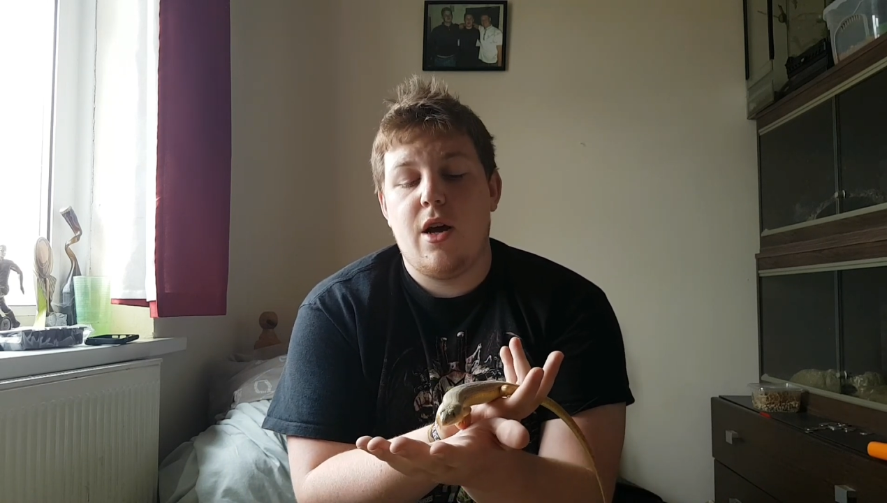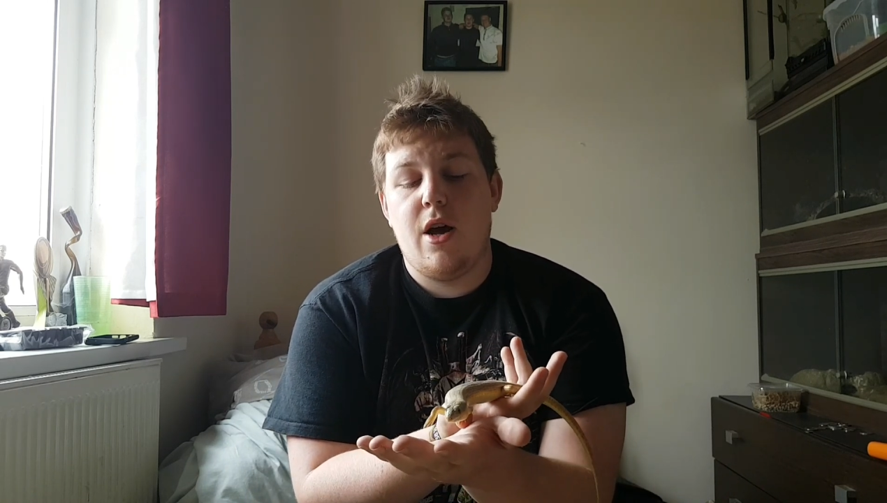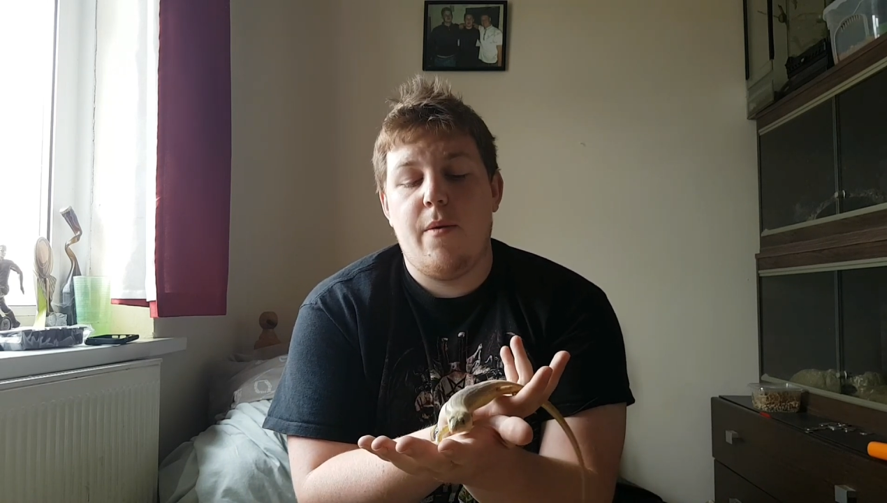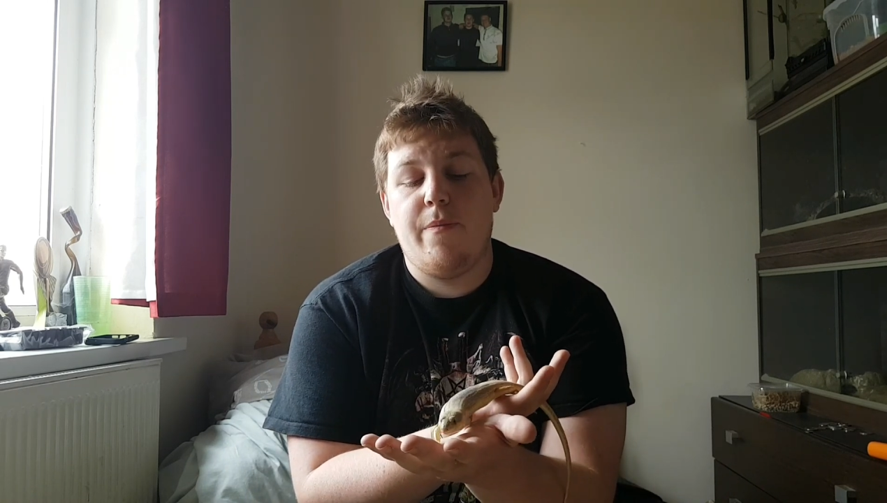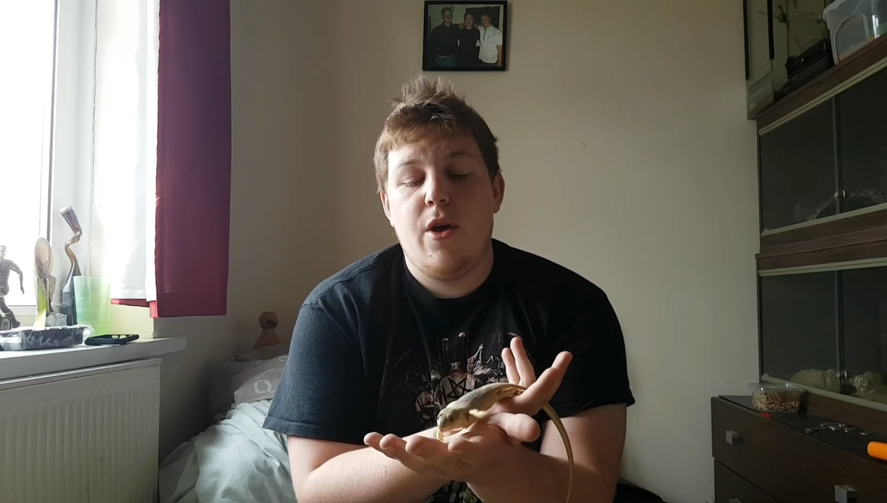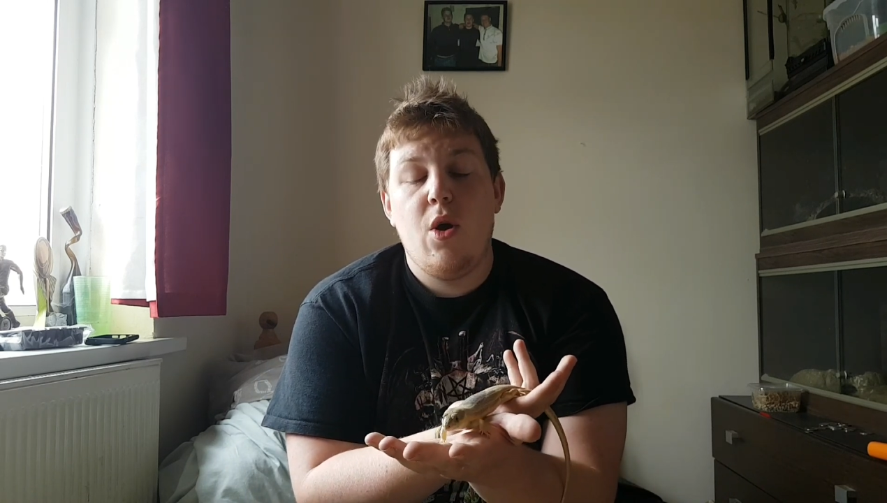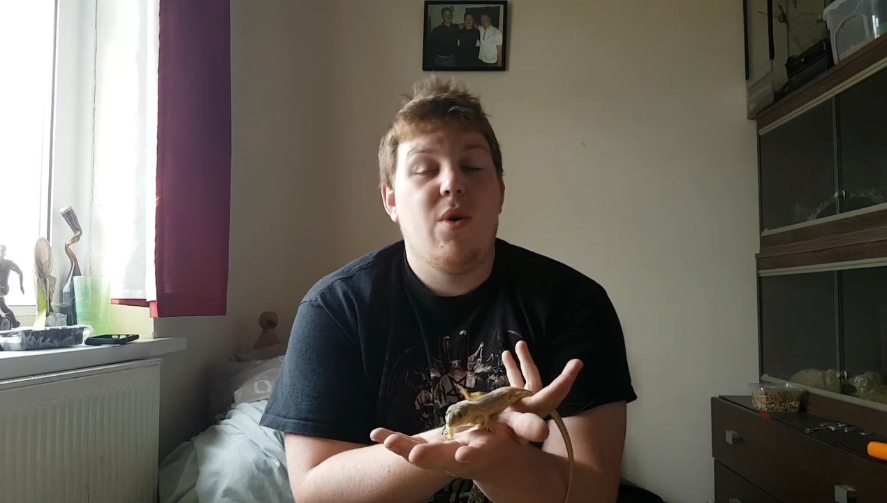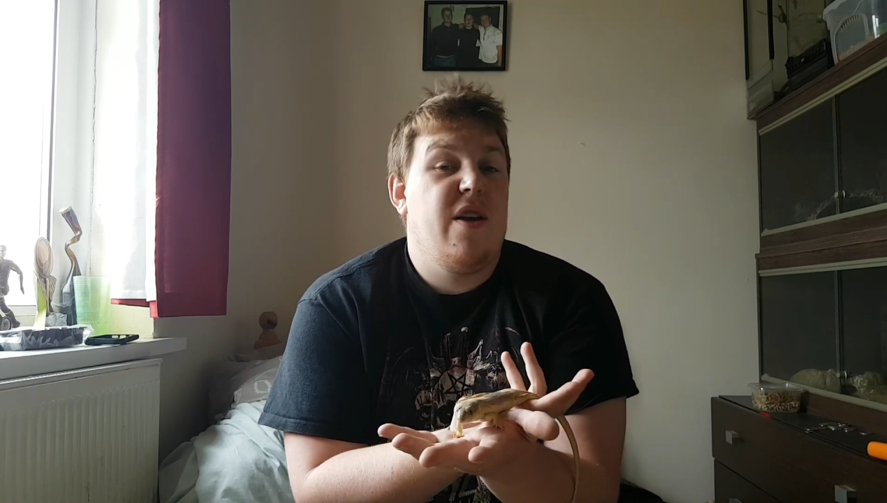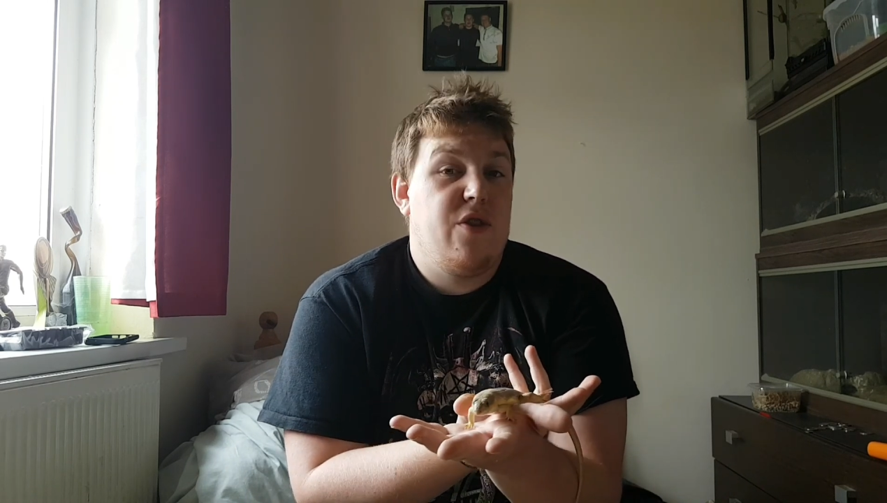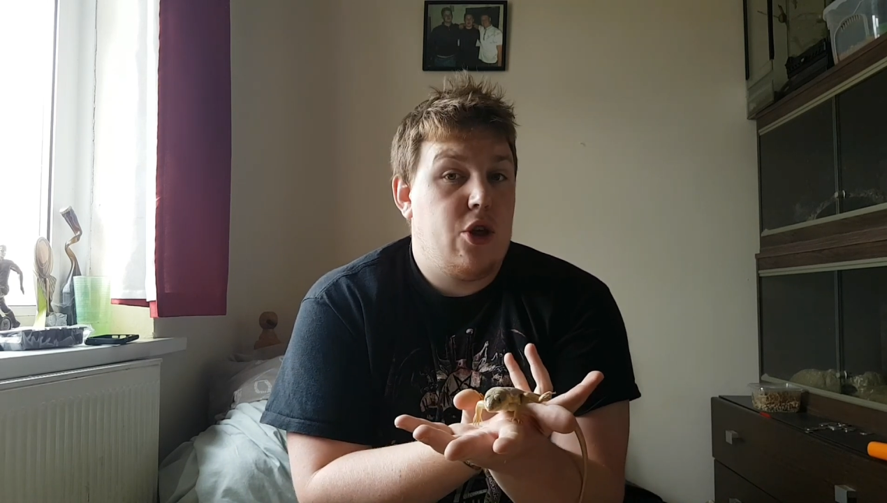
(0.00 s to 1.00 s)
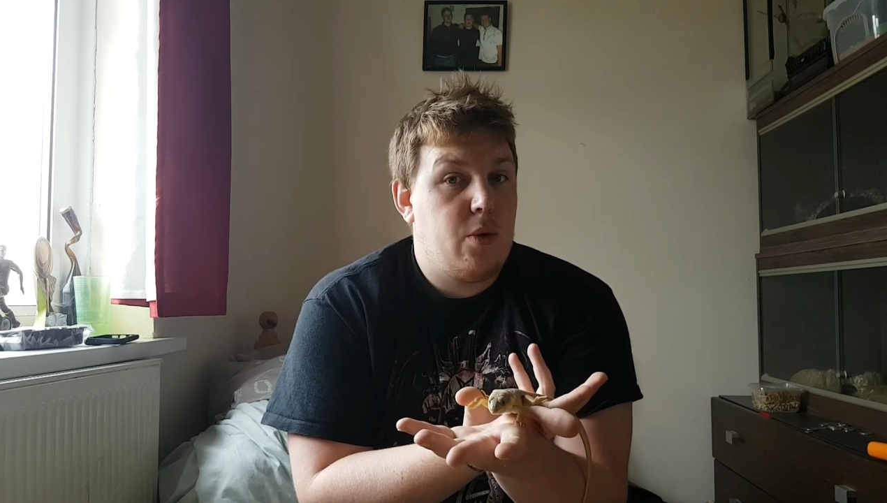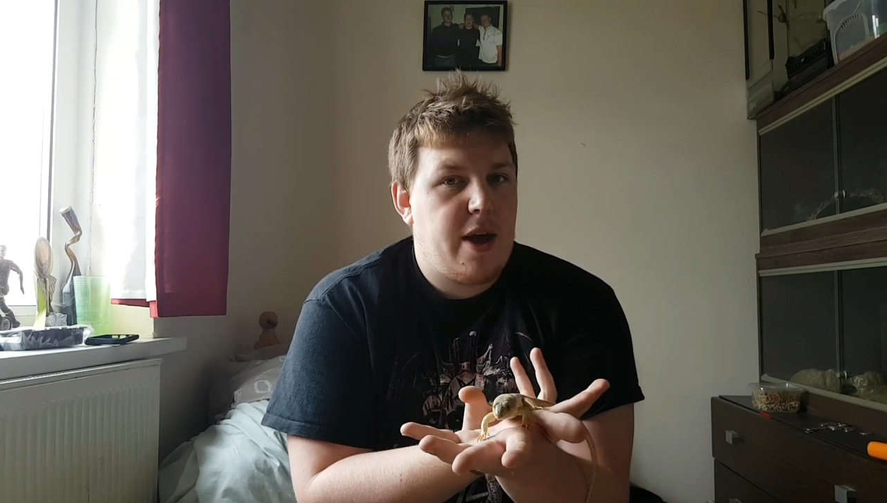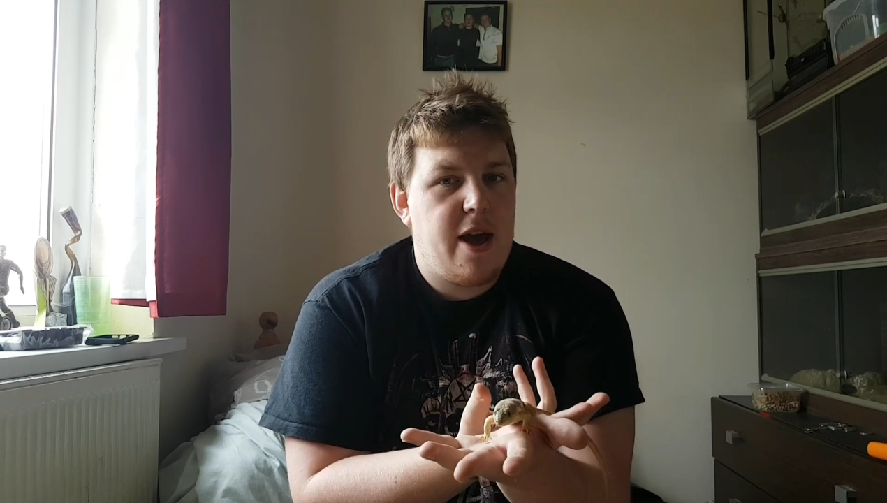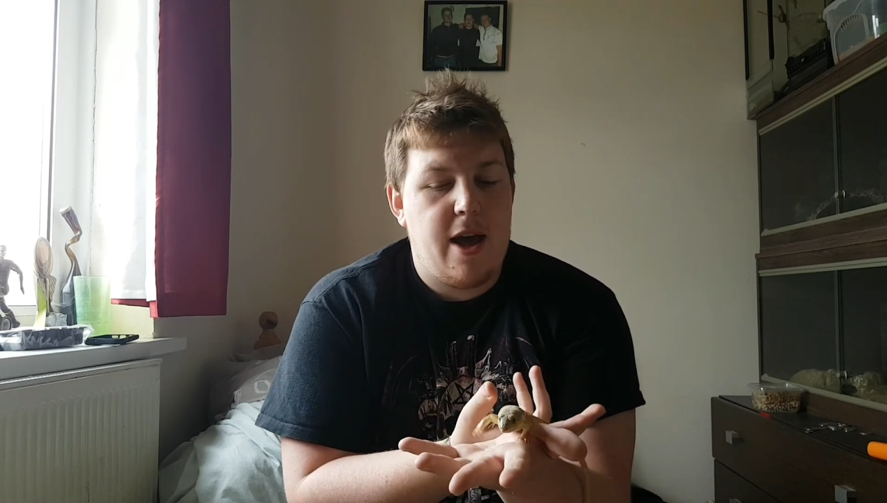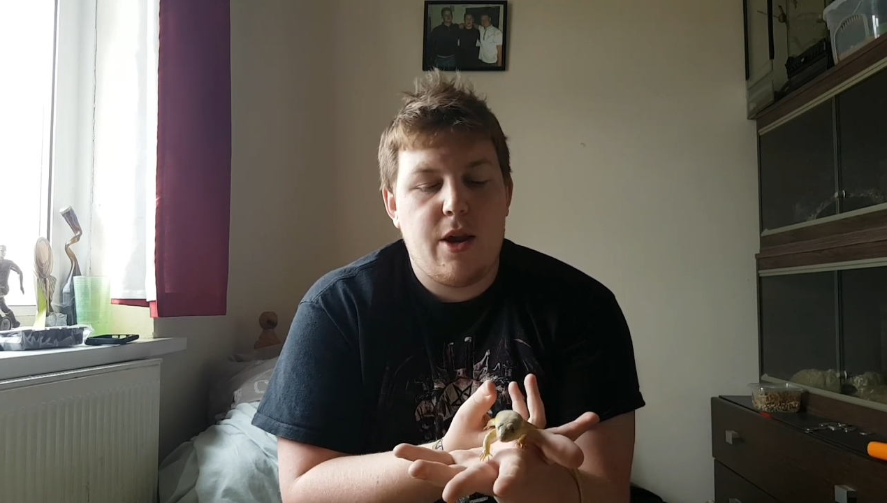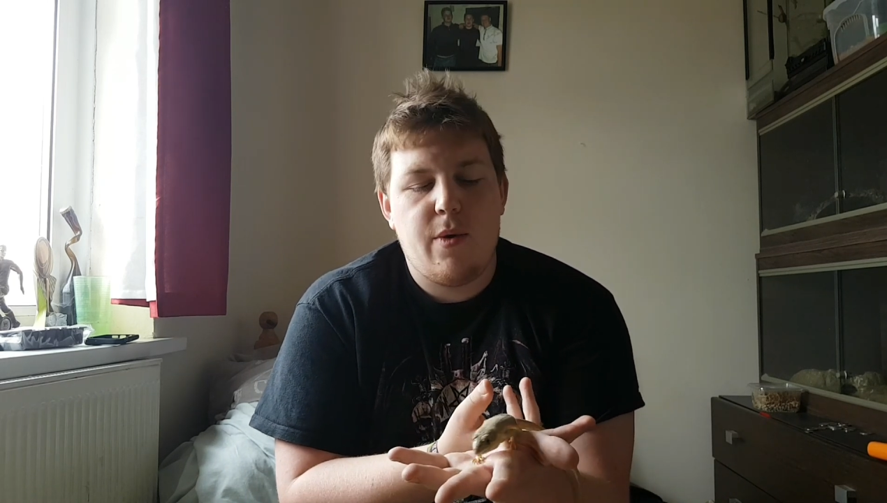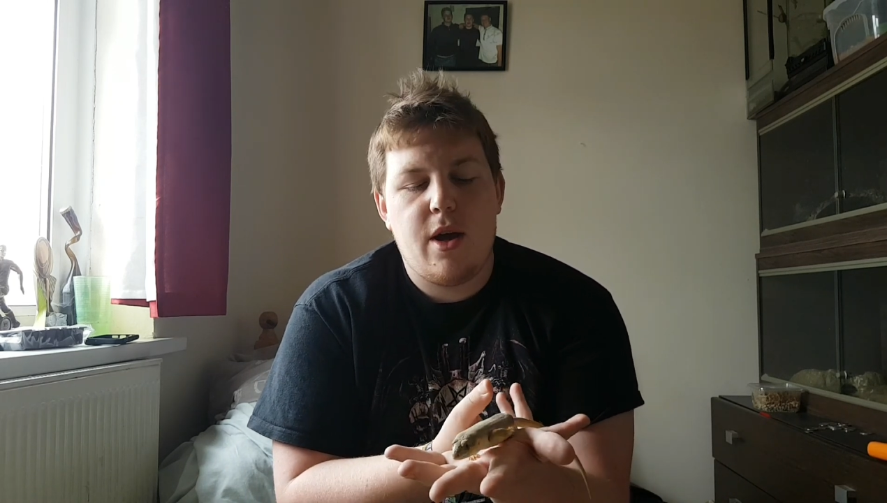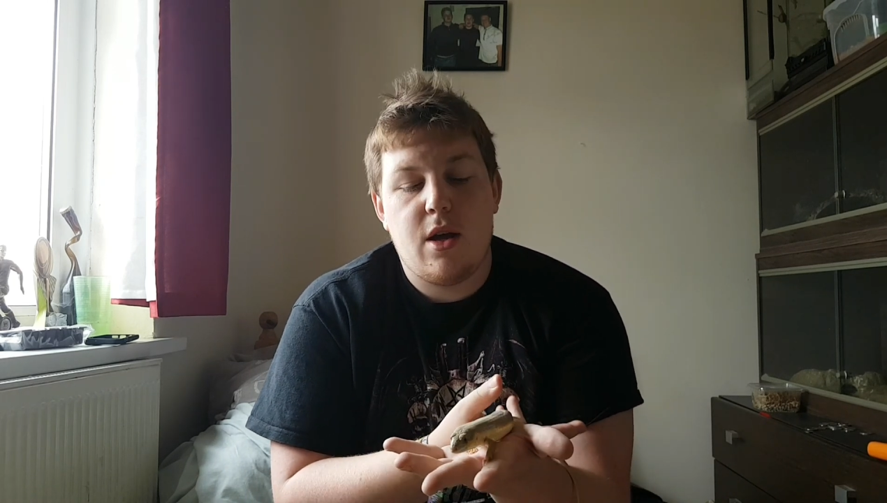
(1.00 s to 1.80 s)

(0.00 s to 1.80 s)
Well, in the UK anyway,